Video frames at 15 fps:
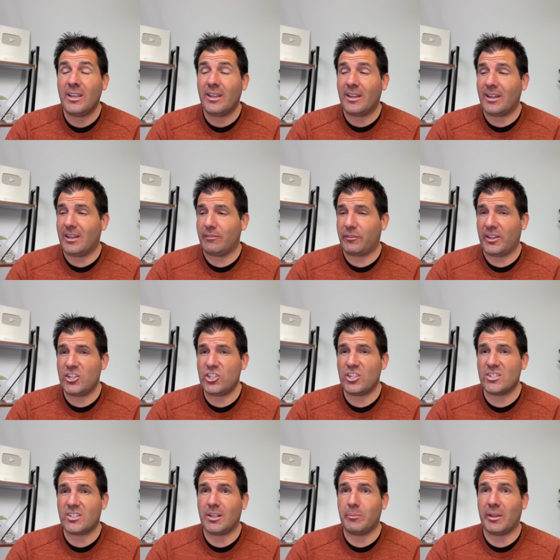Inflation
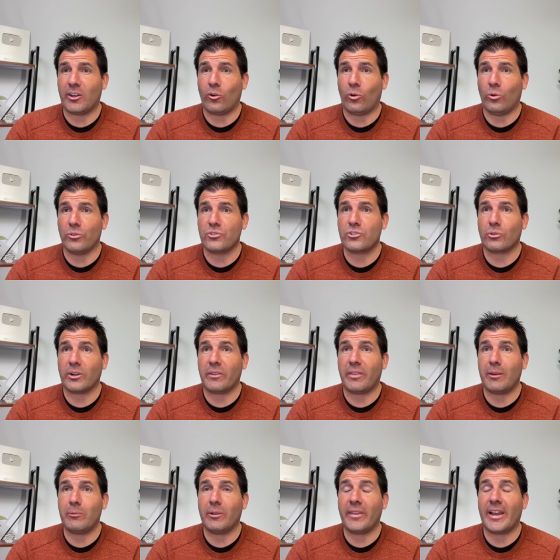is going to be an old story. They
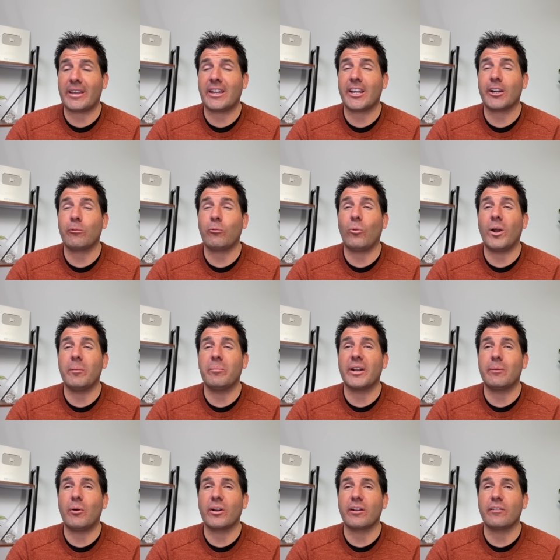will not care one bit
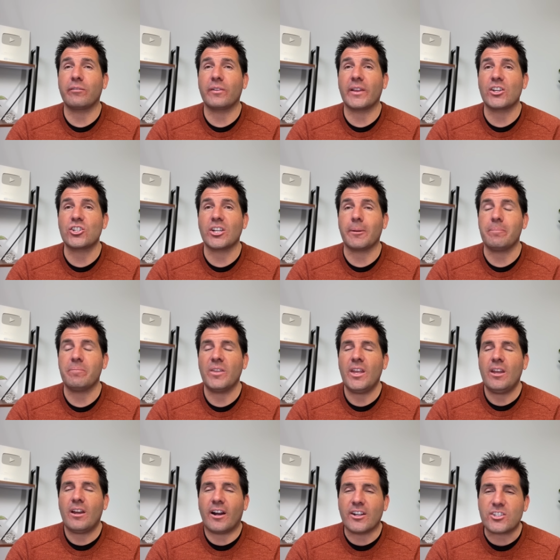about inflation.
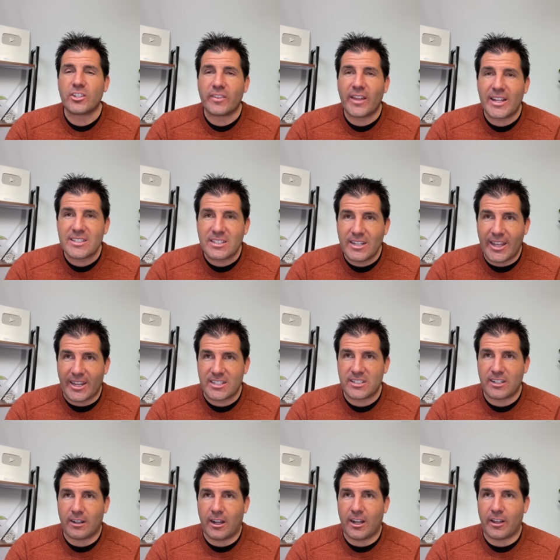All right, so that's next.
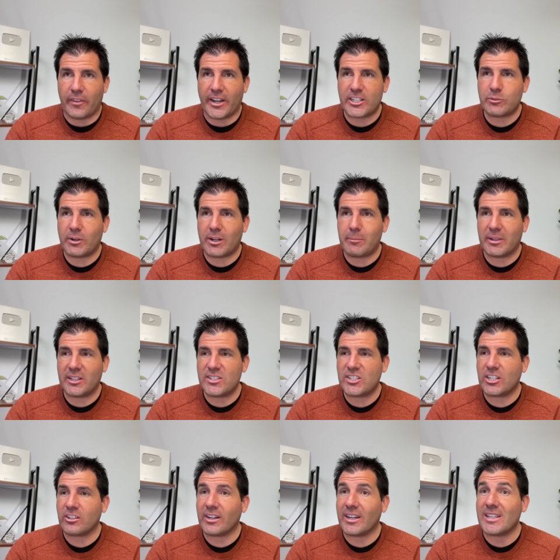Uh, the next one on my list
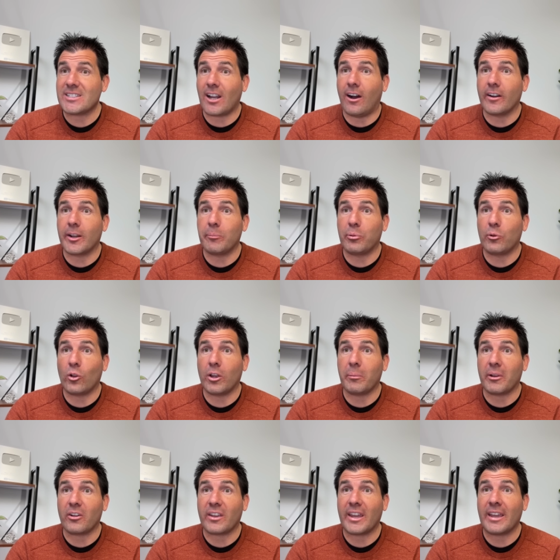here is
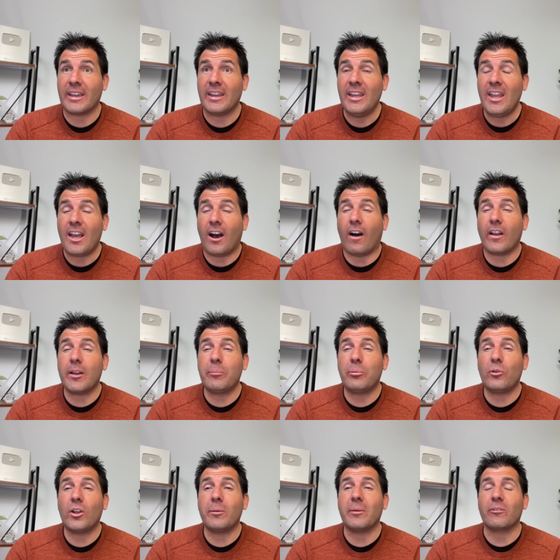unemployment, okay?
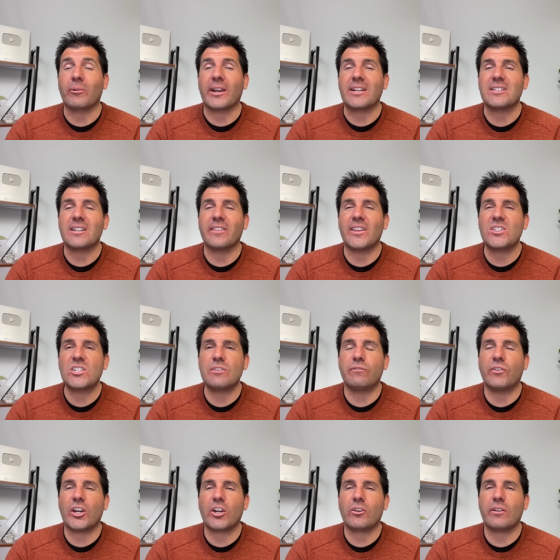Unemployment rate. This is
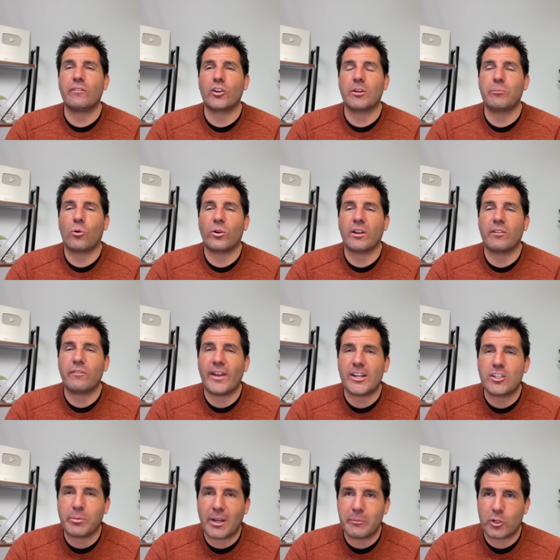very, very important. In fact,
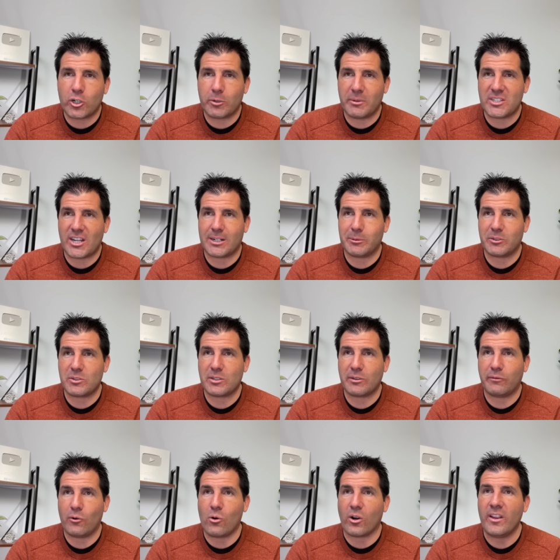you probably heard me talk about this
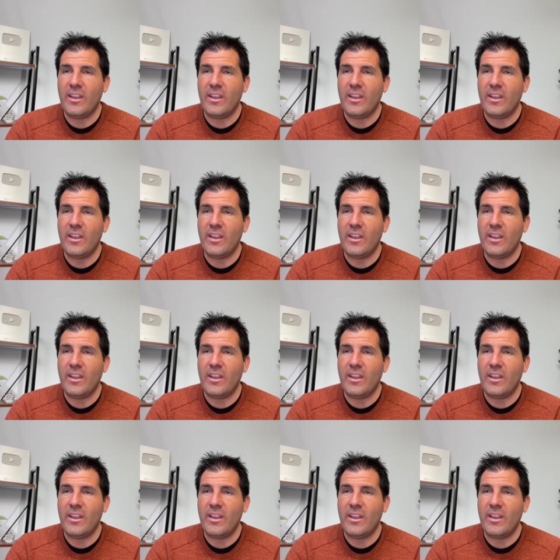before.